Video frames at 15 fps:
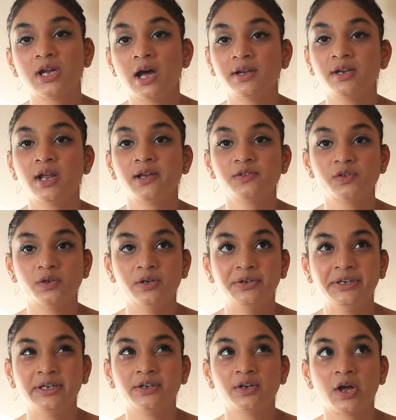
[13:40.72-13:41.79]
started, I was
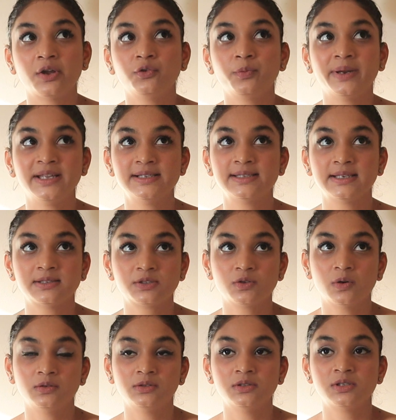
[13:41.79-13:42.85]
earning around
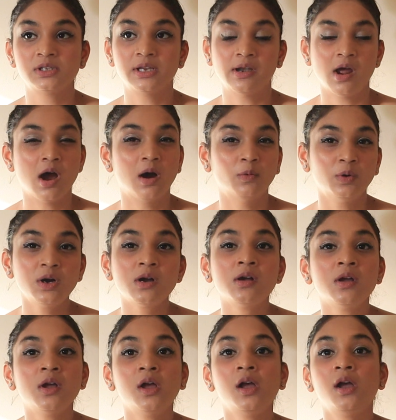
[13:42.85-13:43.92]
$26 an hour,
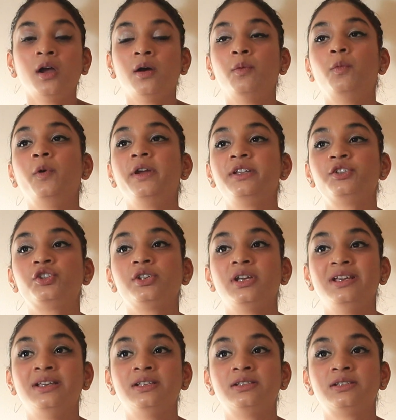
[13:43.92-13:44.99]
which
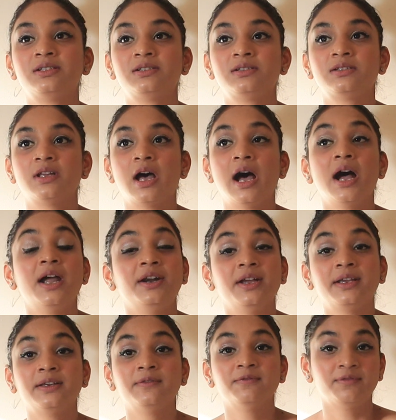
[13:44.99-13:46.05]
is, I
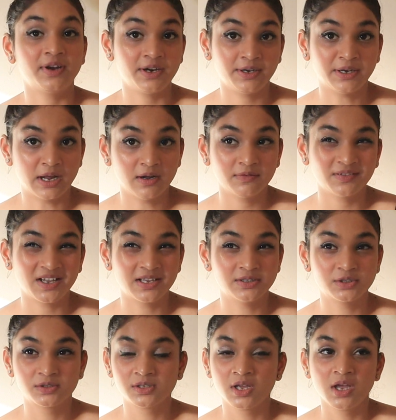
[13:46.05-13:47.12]
reckon, fair enough,
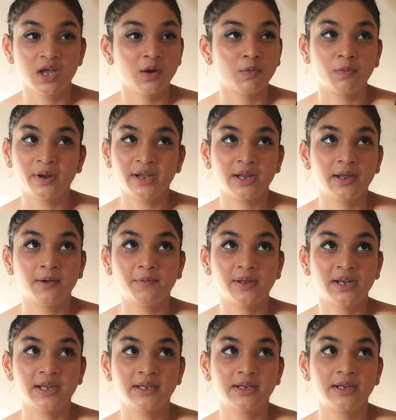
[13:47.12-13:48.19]
as when
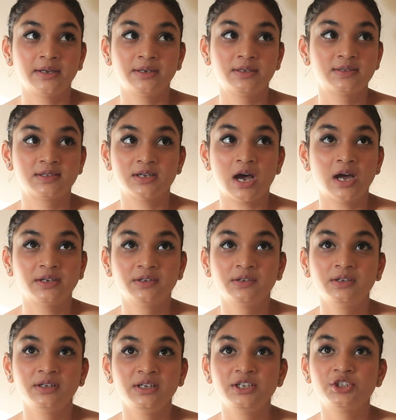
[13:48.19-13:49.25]
I had
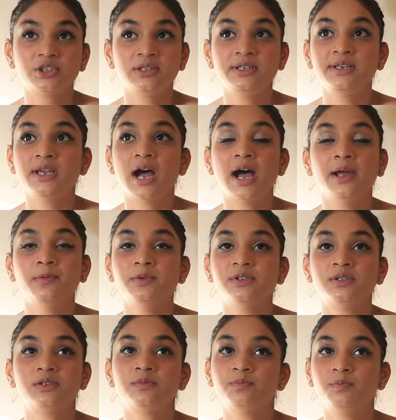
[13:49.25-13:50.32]
started initially, I
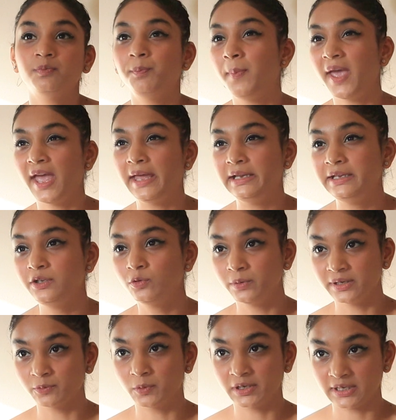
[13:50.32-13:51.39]
was barely
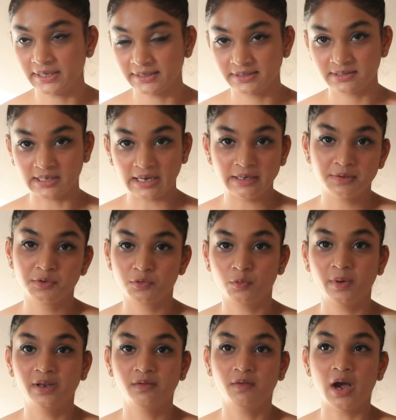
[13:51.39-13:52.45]
doing
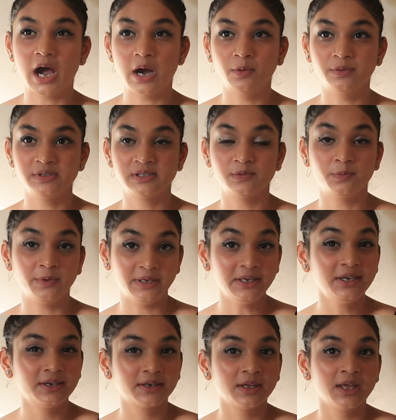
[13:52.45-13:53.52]
10-12 hours a
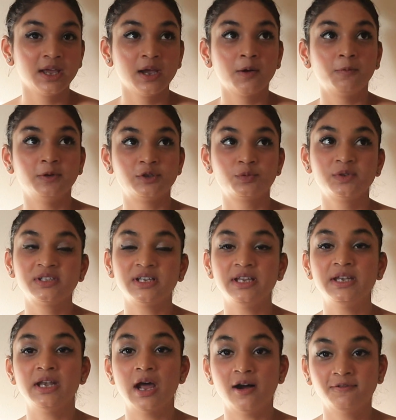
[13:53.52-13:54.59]
week, which was
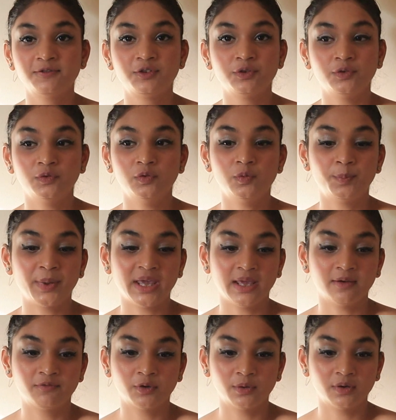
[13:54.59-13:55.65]
enough to
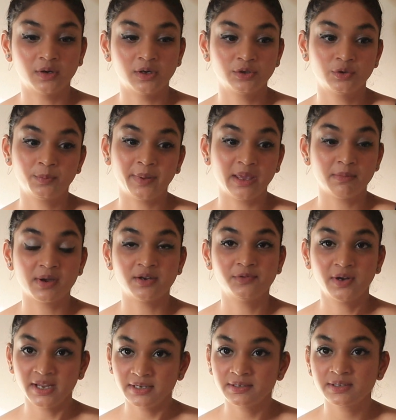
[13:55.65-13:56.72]
pay my
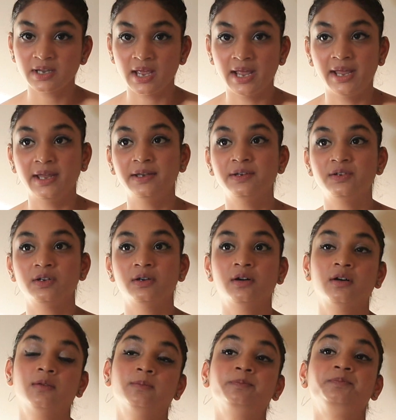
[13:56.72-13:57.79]
rent and
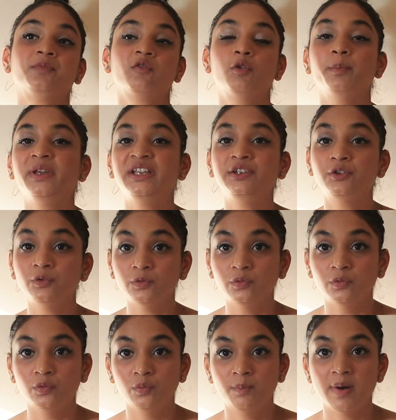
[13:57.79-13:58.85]
for me
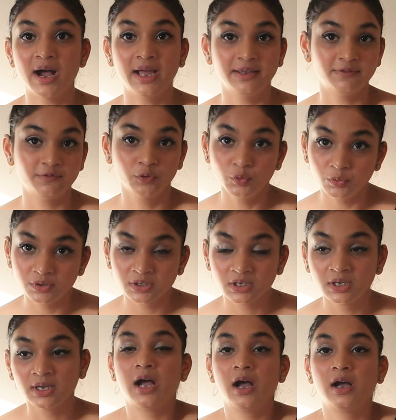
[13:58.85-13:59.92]
to buy food.
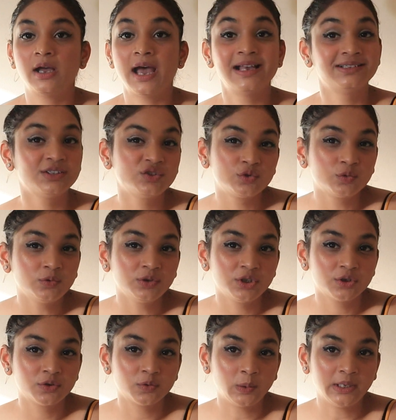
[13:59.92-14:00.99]
As a student,
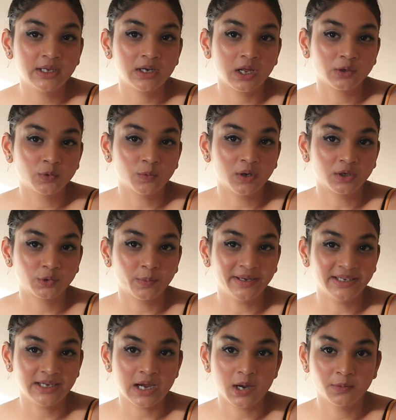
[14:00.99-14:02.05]
you're only allowed to work
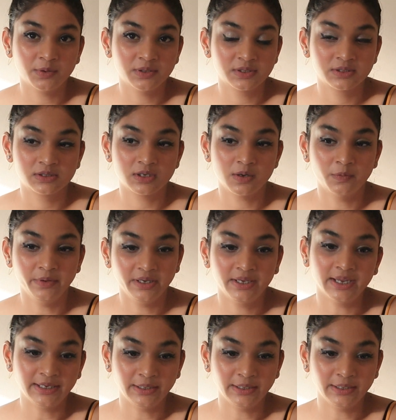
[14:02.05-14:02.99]
20 hours a week